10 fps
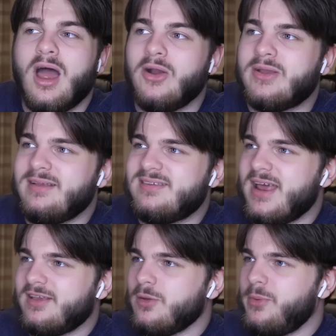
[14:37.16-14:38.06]
Okay, so
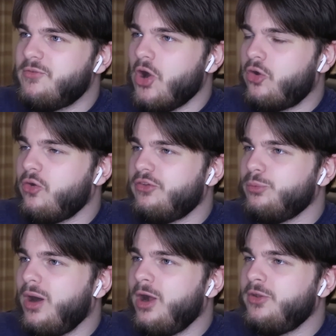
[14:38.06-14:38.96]
next up we've got Chris
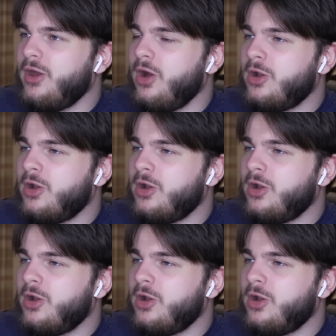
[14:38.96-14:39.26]
Wilder,